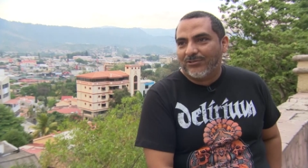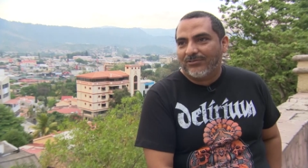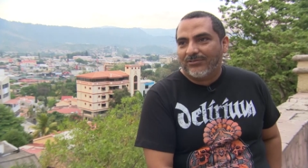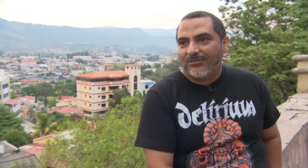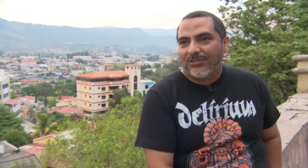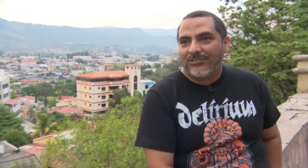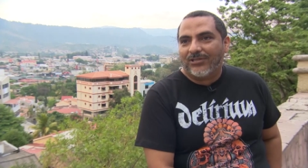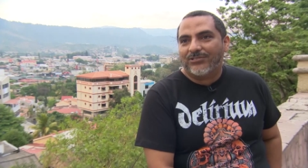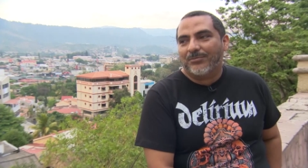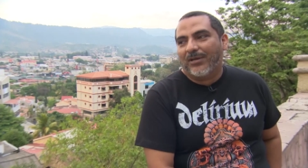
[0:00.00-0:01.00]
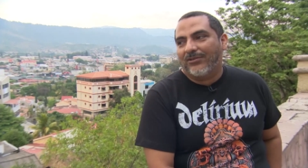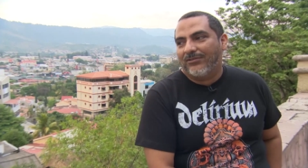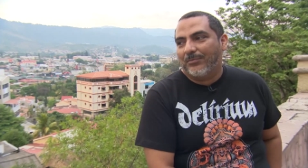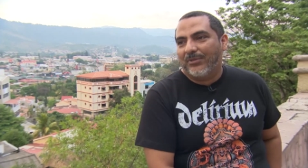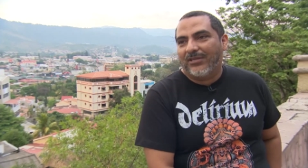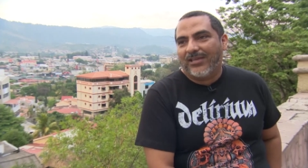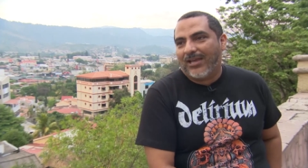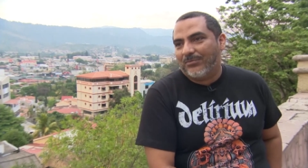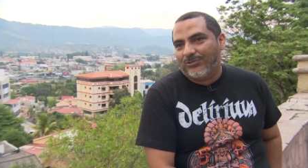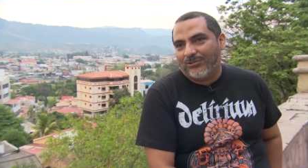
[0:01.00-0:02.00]
It talks about the big
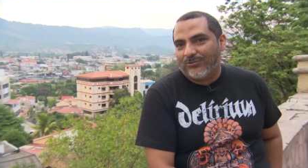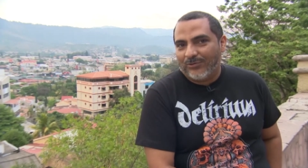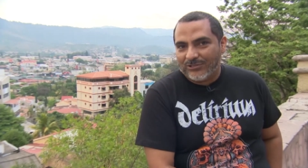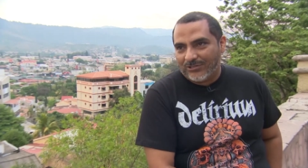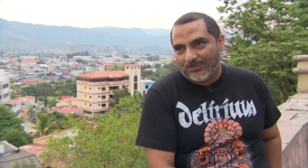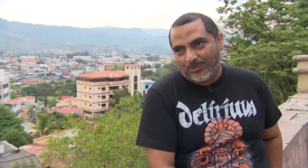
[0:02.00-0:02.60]
gap between the rich and the